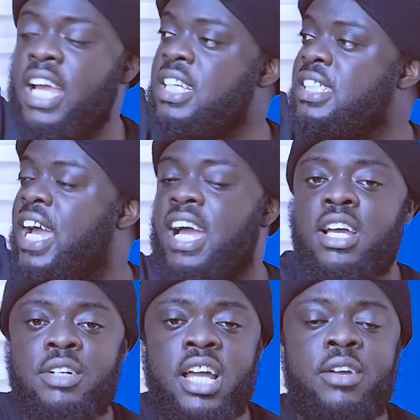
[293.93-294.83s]
idea,
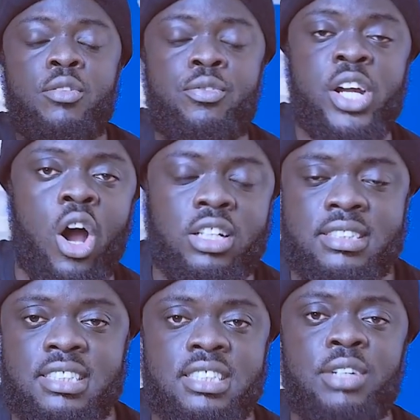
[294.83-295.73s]
free
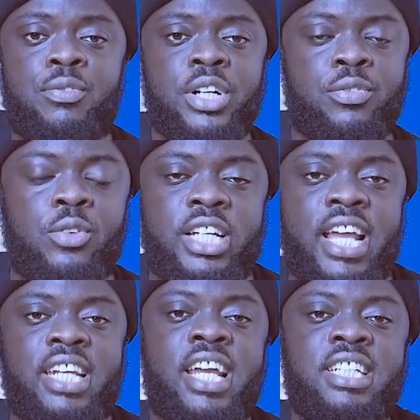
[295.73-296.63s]
oxygen, free food,
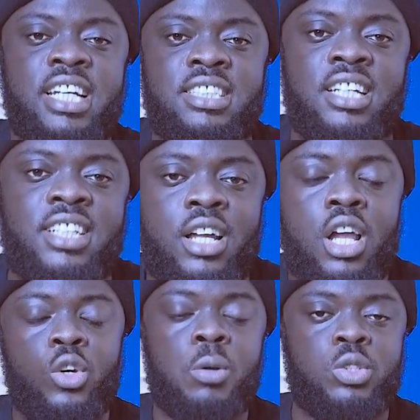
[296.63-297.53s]
any,
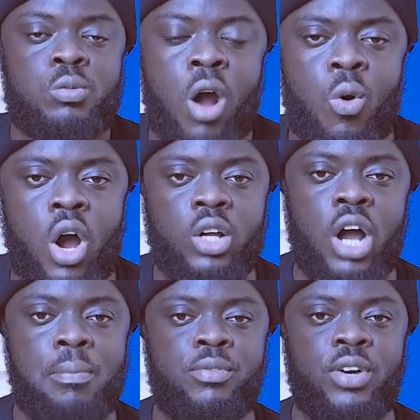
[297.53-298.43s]
no small war go
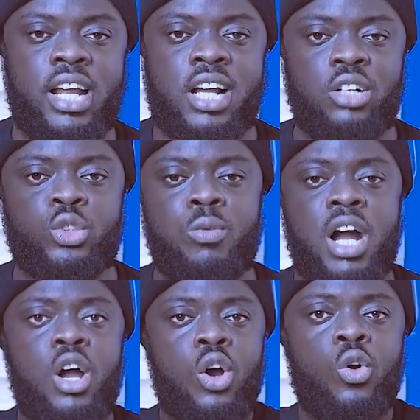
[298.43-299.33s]
happen for the country over.